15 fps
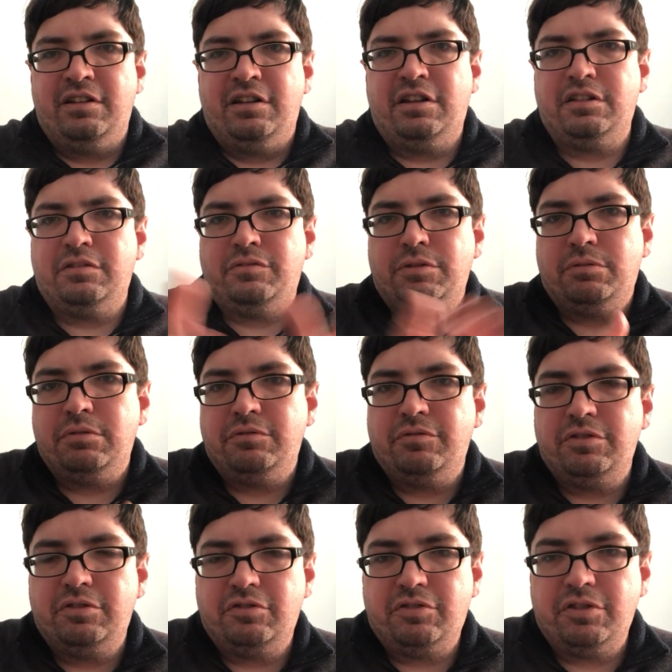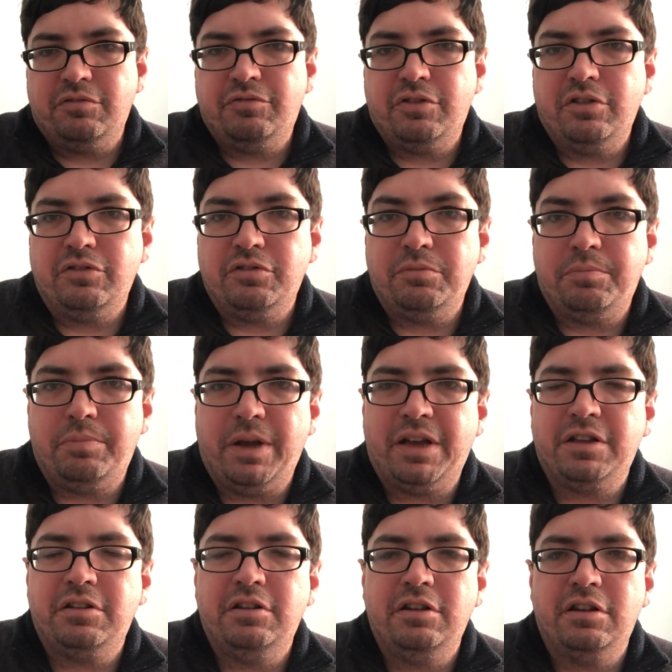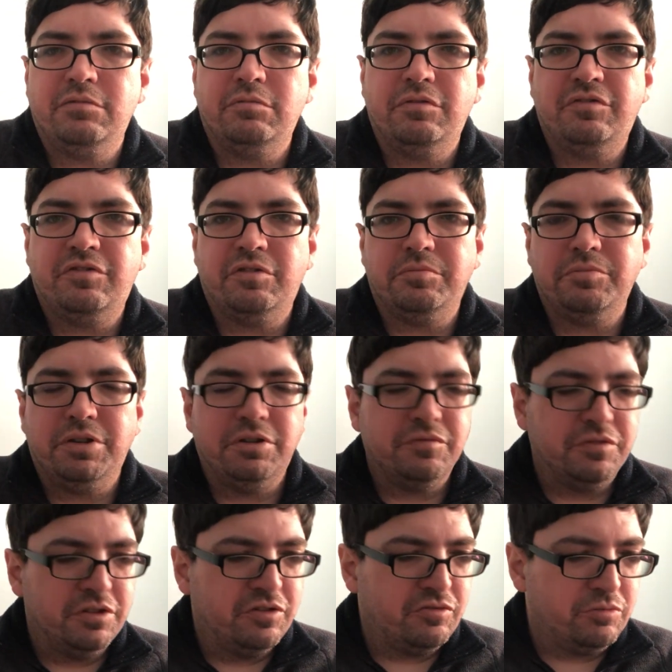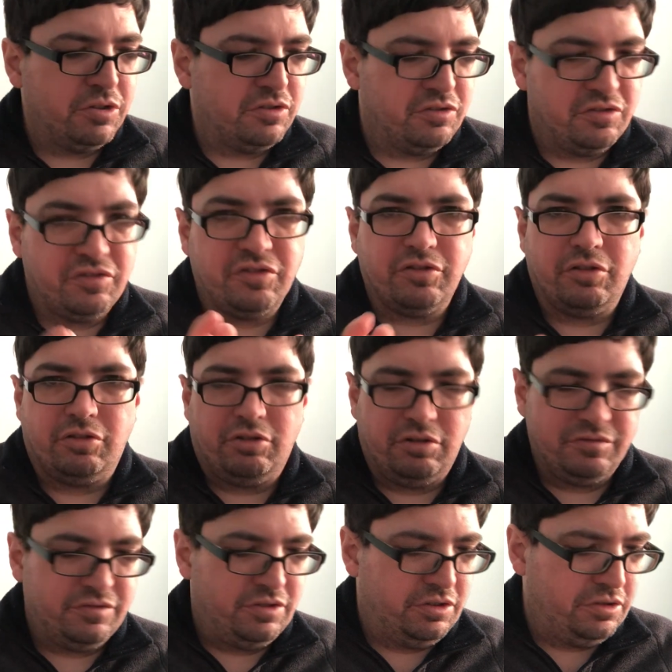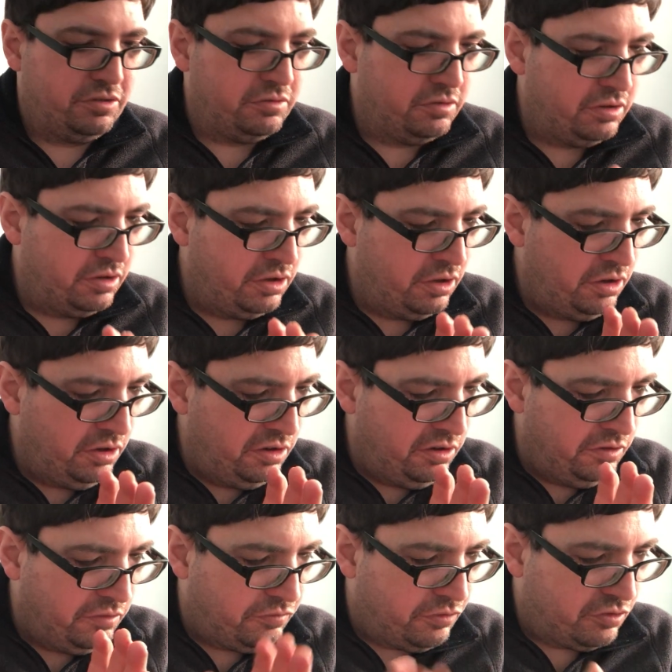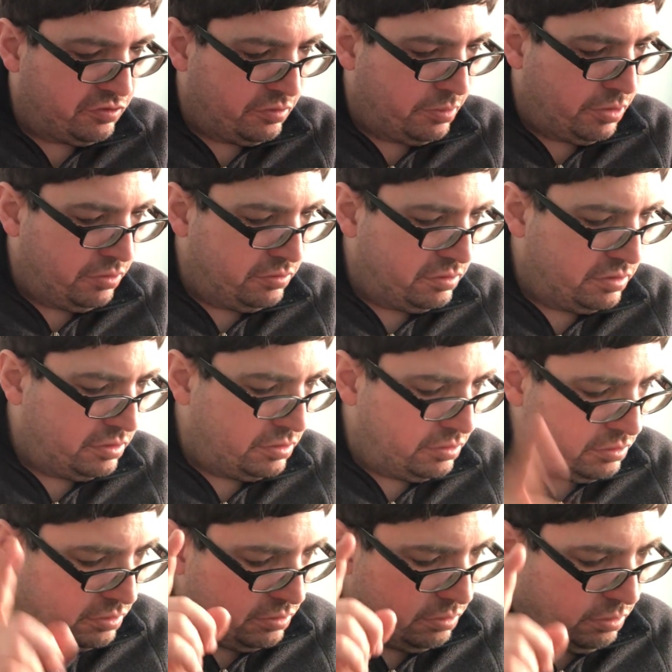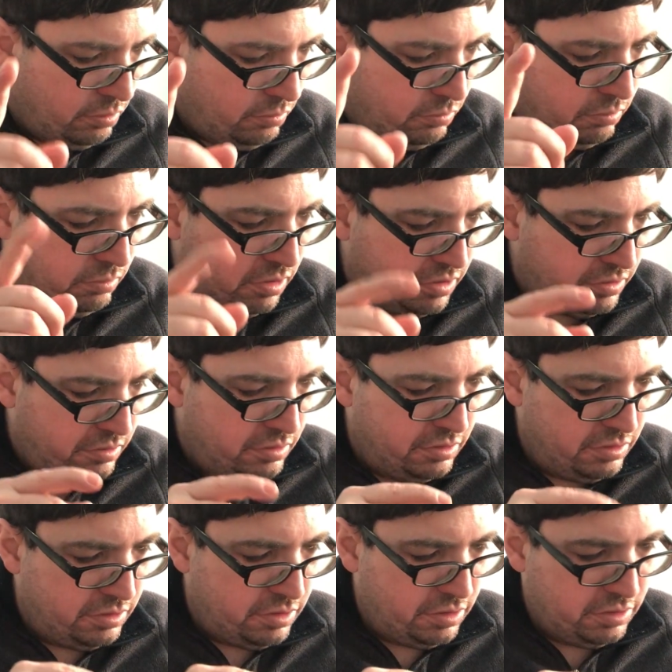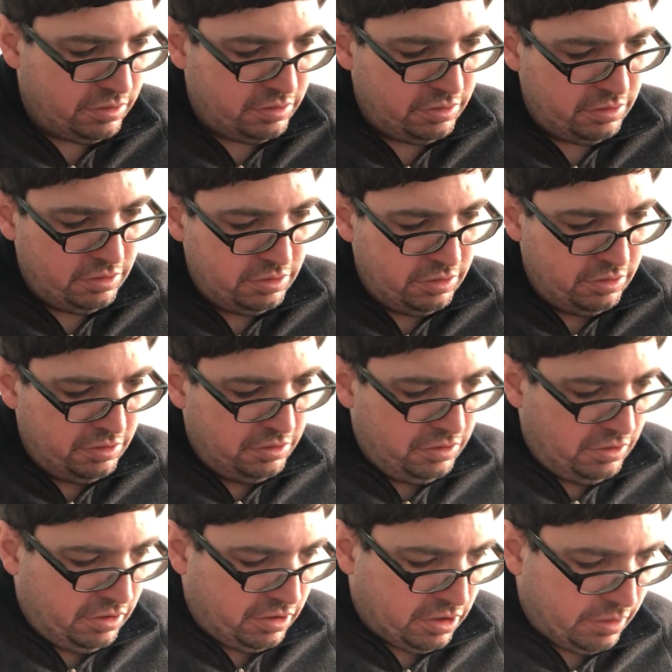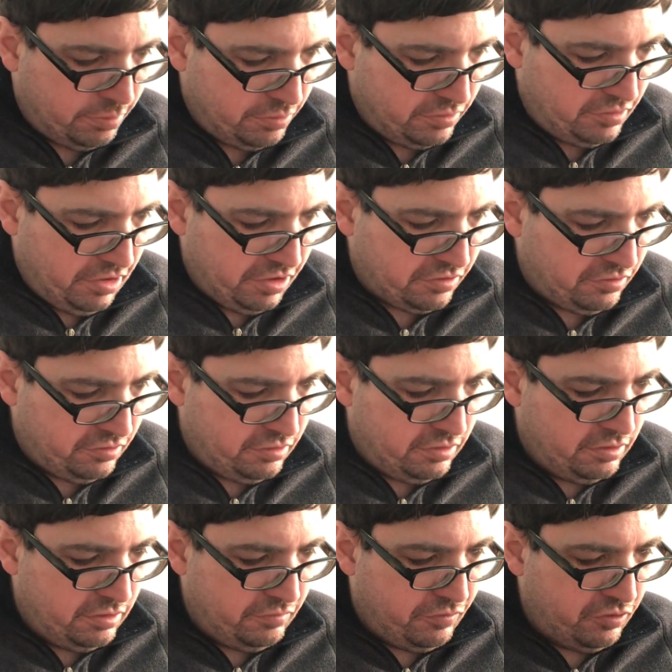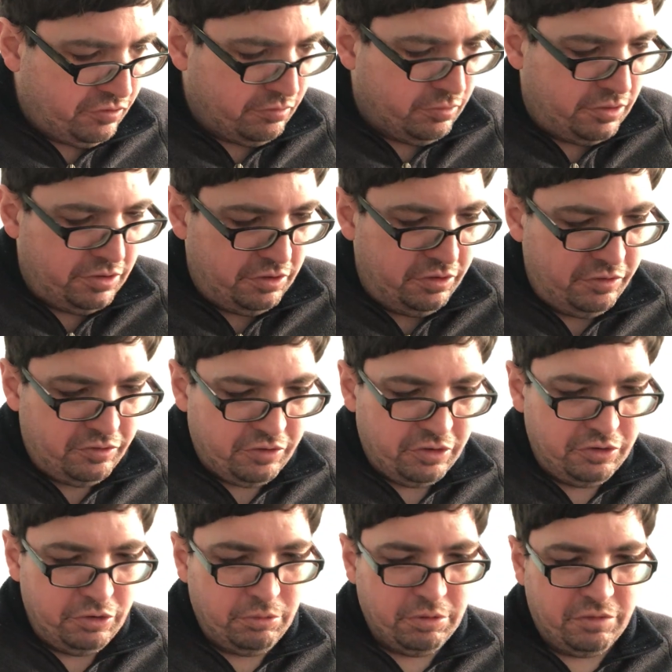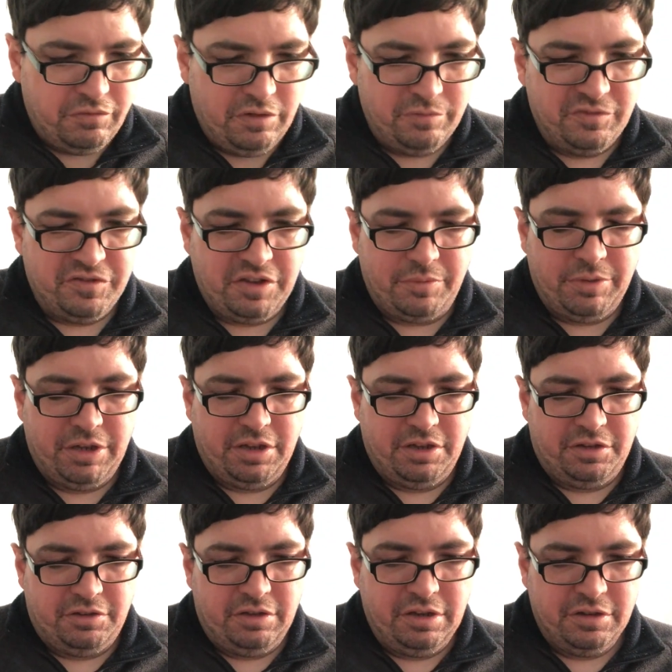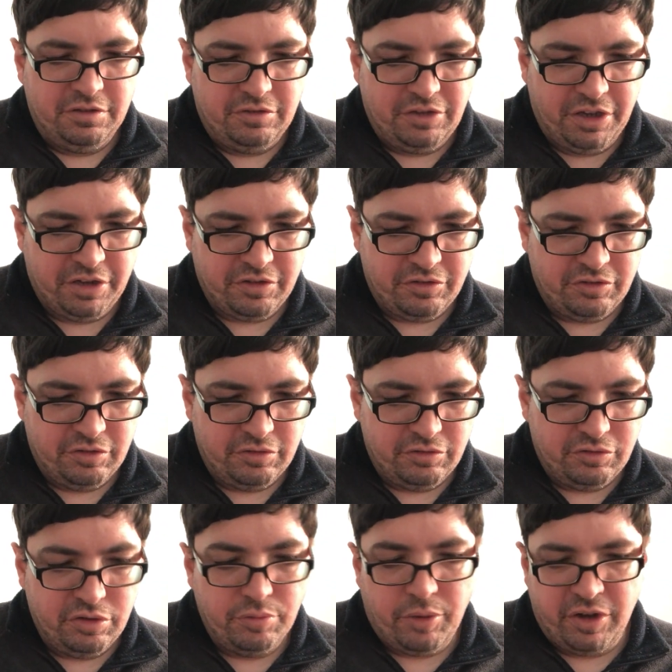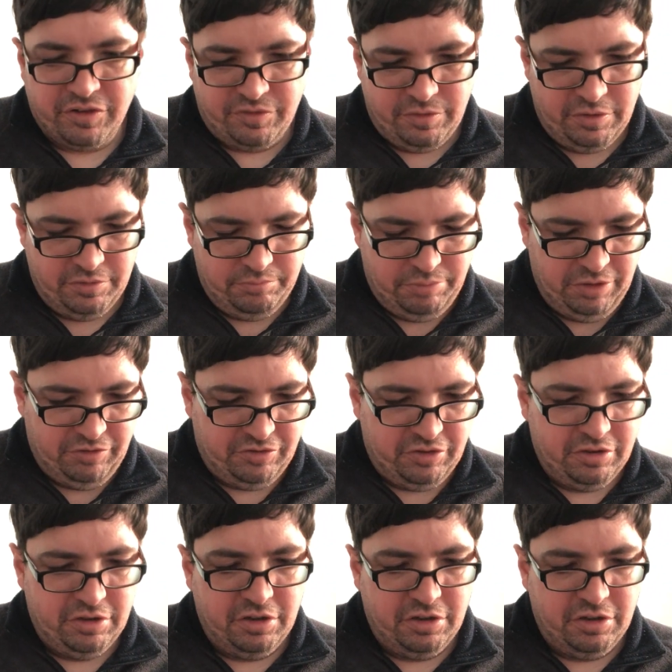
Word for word: Hello everyone, it is A32 back again with some mail for this week to start off the year. First of all, a couple of decks. The first one is a new one from Gemini Decks and Thomas Pinson.